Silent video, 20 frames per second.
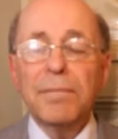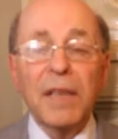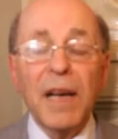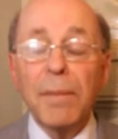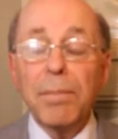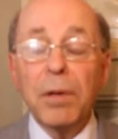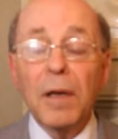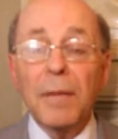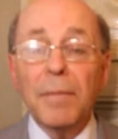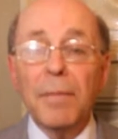
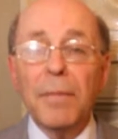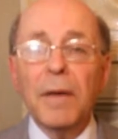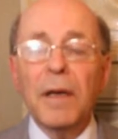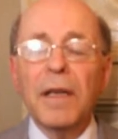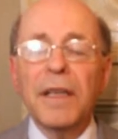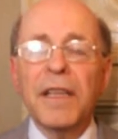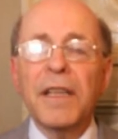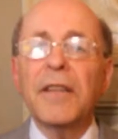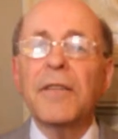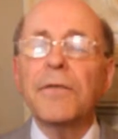problem
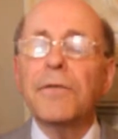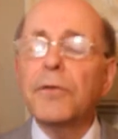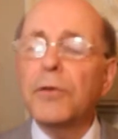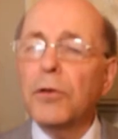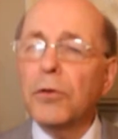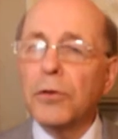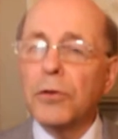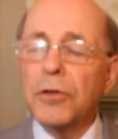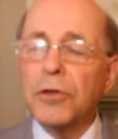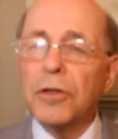in the
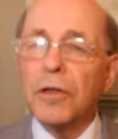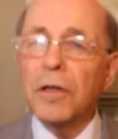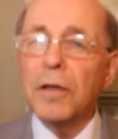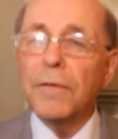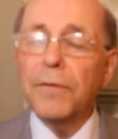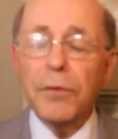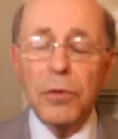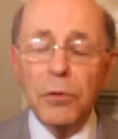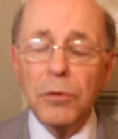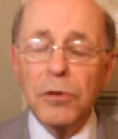
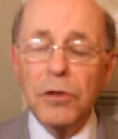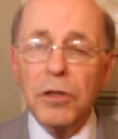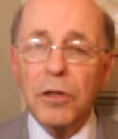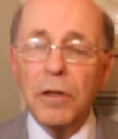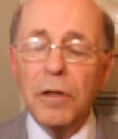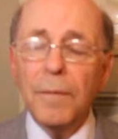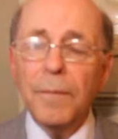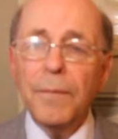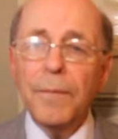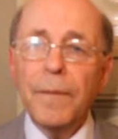future.
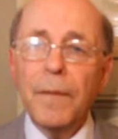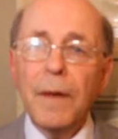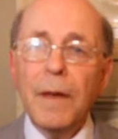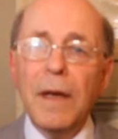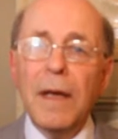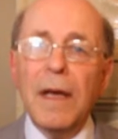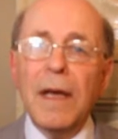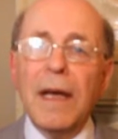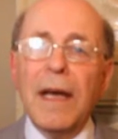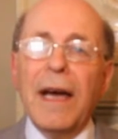
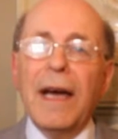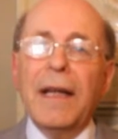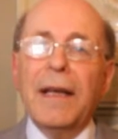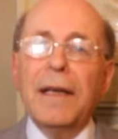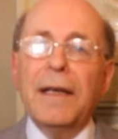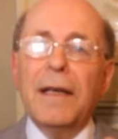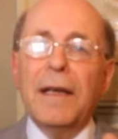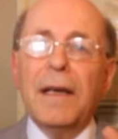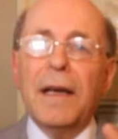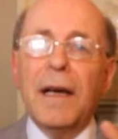
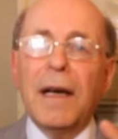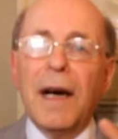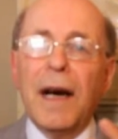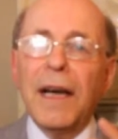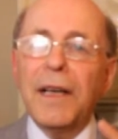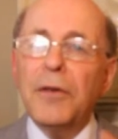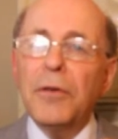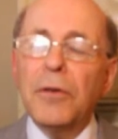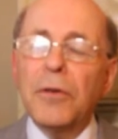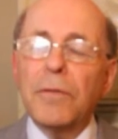And
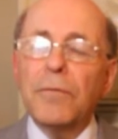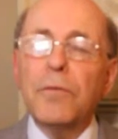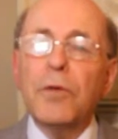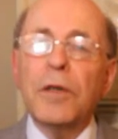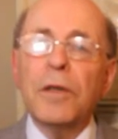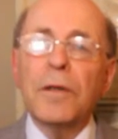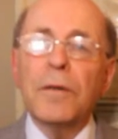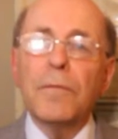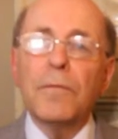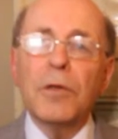I don't
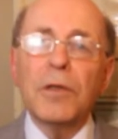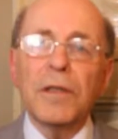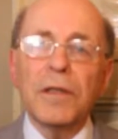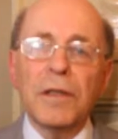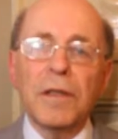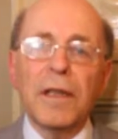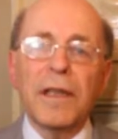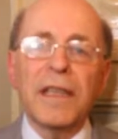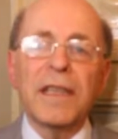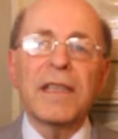
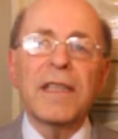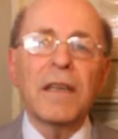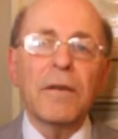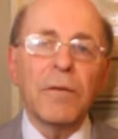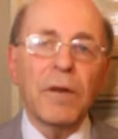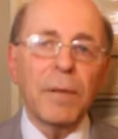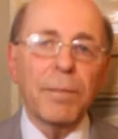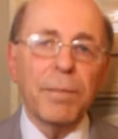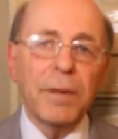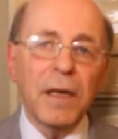want that there
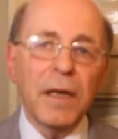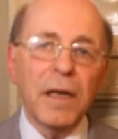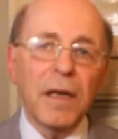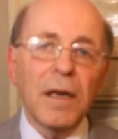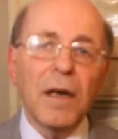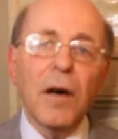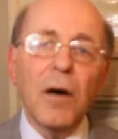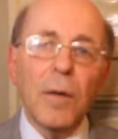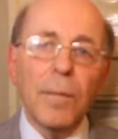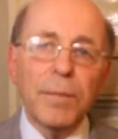will
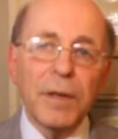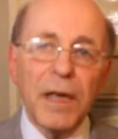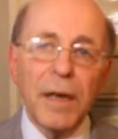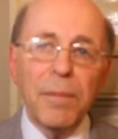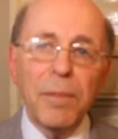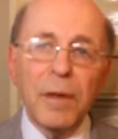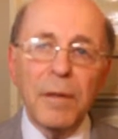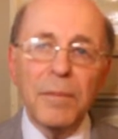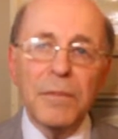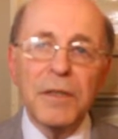be
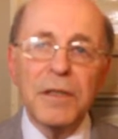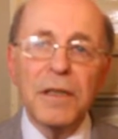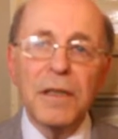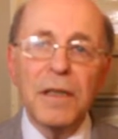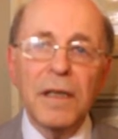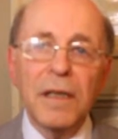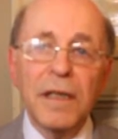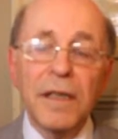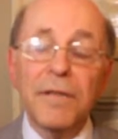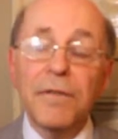problems
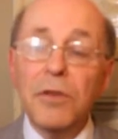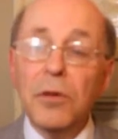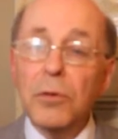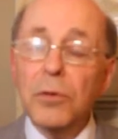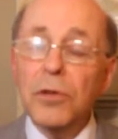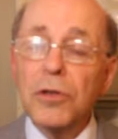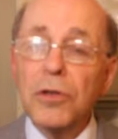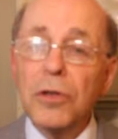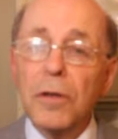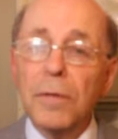in
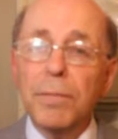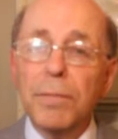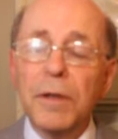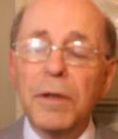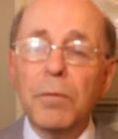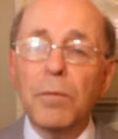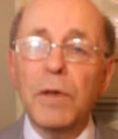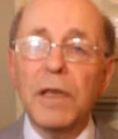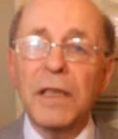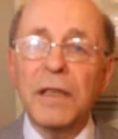future
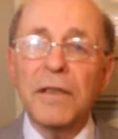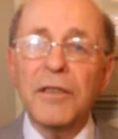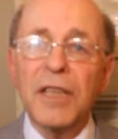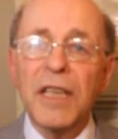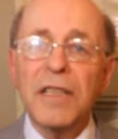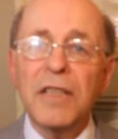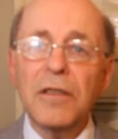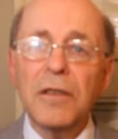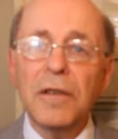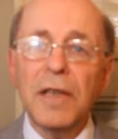between
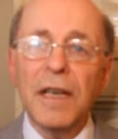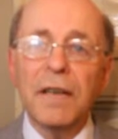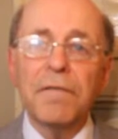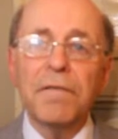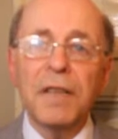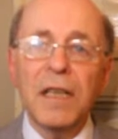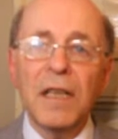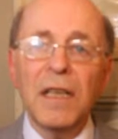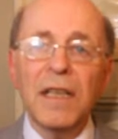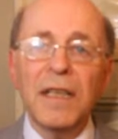Russia and
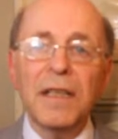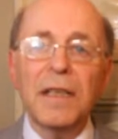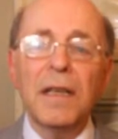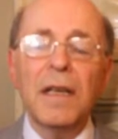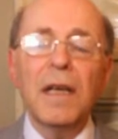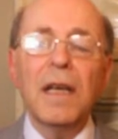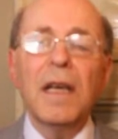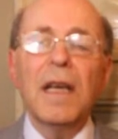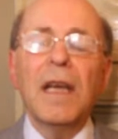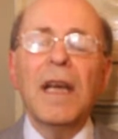Finland.
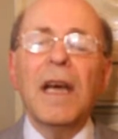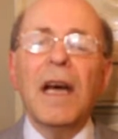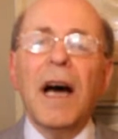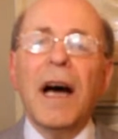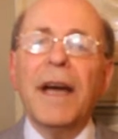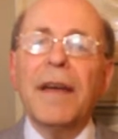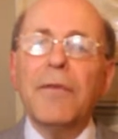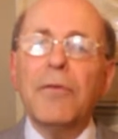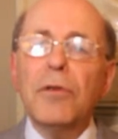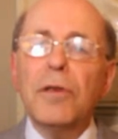
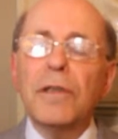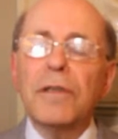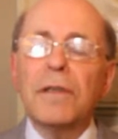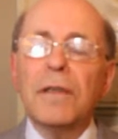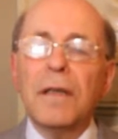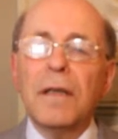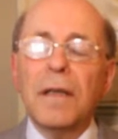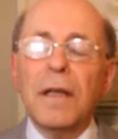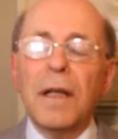I want